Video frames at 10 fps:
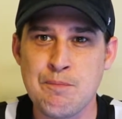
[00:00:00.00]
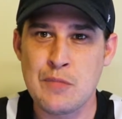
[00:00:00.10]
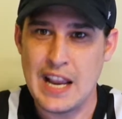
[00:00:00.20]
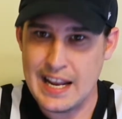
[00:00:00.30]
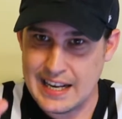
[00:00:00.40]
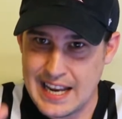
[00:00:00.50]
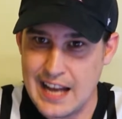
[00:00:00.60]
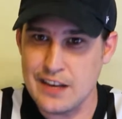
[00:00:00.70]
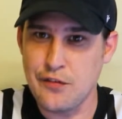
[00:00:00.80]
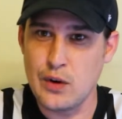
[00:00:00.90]
And again,
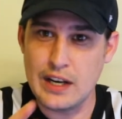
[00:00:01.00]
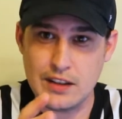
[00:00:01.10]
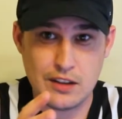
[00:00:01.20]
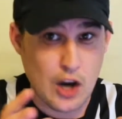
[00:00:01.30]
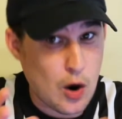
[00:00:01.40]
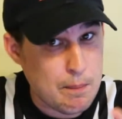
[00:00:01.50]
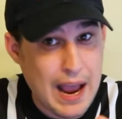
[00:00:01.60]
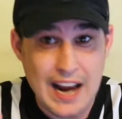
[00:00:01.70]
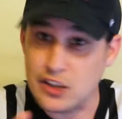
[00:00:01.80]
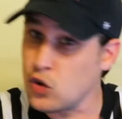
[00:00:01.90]
if we go
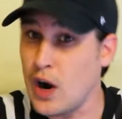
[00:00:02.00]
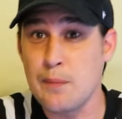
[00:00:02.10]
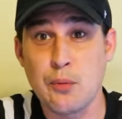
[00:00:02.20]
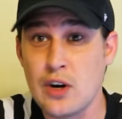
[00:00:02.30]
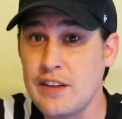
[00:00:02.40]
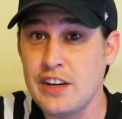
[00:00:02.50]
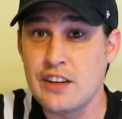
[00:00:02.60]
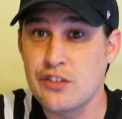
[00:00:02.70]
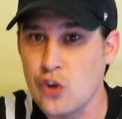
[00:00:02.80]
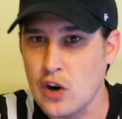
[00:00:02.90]
back to our previous
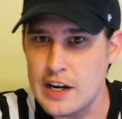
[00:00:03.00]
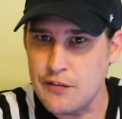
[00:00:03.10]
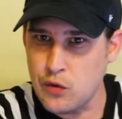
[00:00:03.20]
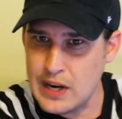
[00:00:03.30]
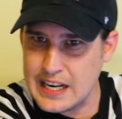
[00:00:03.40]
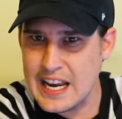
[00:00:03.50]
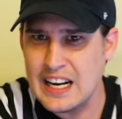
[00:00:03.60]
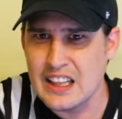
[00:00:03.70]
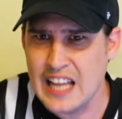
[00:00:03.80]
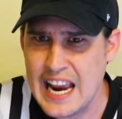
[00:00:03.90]
story, if we get a
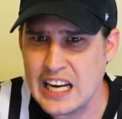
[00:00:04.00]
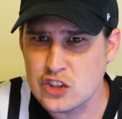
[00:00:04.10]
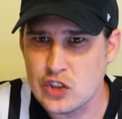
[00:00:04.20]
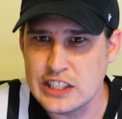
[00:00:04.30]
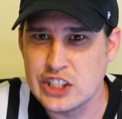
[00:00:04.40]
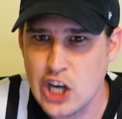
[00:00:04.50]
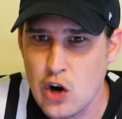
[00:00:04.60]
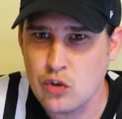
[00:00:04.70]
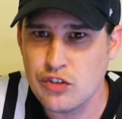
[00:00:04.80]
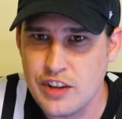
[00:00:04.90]
Landry
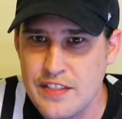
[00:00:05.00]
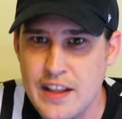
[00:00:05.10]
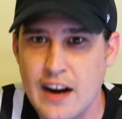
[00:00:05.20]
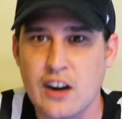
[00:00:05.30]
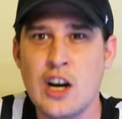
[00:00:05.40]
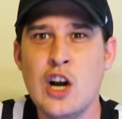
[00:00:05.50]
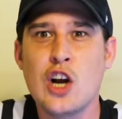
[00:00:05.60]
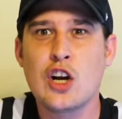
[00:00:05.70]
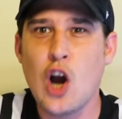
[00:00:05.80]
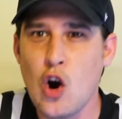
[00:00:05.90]
Jones in there,
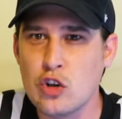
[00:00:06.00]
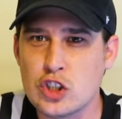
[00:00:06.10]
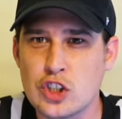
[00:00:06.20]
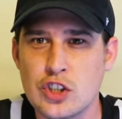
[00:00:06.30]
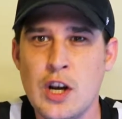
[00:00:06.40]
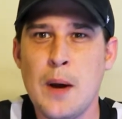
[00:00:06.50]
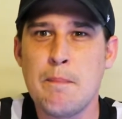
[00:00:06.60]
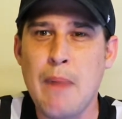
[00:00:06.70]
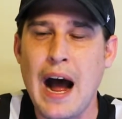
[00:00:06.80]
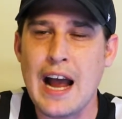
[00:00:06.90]
coached
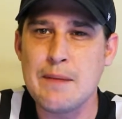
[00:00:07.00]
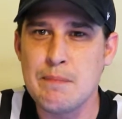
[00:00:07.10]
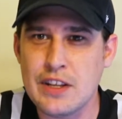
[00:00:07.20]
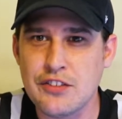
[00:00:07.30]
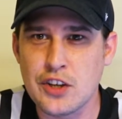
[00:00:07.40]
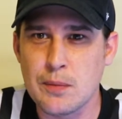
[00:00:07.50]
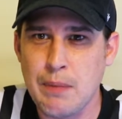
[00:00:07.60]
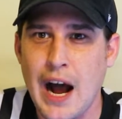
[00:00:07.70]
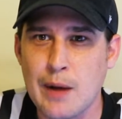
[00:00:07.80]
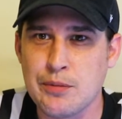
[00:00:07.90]
by Mr.
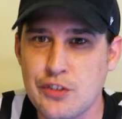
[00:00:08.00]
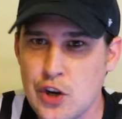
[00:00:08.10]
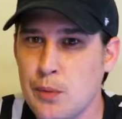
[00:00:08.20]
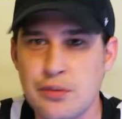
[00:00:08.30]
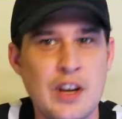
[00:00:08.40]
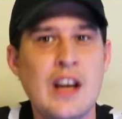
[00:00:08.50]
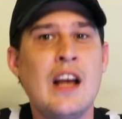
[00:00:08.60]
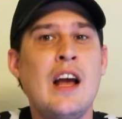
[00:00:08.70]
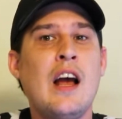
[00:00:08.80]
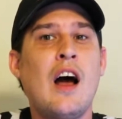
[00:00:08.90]
Bob Stoops,
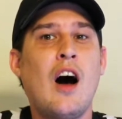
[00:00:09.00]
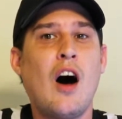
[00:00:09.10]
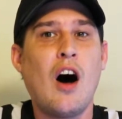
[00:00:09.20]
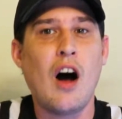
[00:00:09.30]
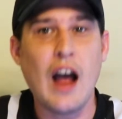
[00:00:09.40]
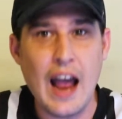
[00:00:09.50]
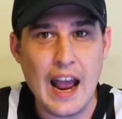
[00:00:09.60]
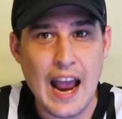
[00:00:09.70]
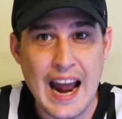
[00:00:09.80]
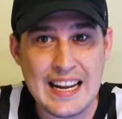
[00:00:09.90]

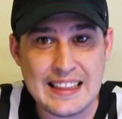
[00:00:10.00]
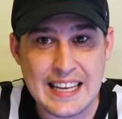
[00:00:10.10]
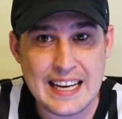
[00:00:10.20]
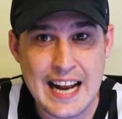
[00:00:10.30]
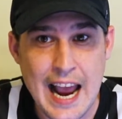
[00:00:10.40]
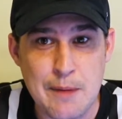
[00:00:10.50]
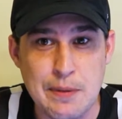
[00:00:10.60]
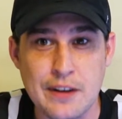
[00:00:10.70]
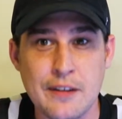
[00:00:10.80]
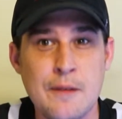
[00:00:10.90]
anything can
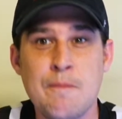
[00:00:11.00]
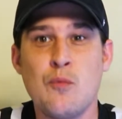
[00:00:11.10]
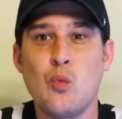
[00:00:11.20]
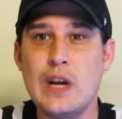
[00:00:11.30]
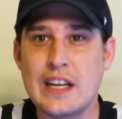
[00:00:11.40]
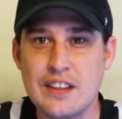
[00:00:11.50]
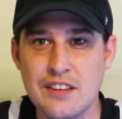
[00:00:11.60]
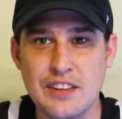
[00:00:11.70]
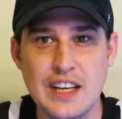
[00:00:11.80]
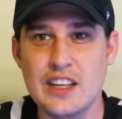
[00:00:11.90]
happen. We can
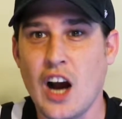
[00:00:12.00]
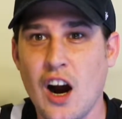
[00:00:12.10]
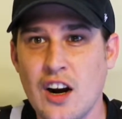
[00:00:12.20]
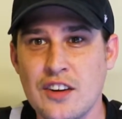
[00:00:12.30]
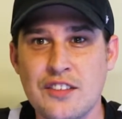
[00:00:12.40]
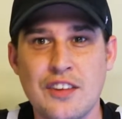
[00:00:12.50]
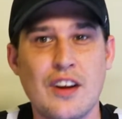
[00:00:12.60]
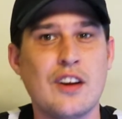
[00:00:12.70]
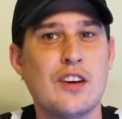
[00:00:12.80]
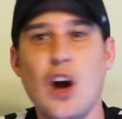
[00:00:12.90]
see yards
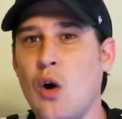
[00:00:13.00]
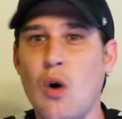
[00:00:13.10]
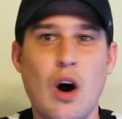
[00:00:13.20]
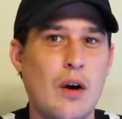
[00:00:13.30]
go.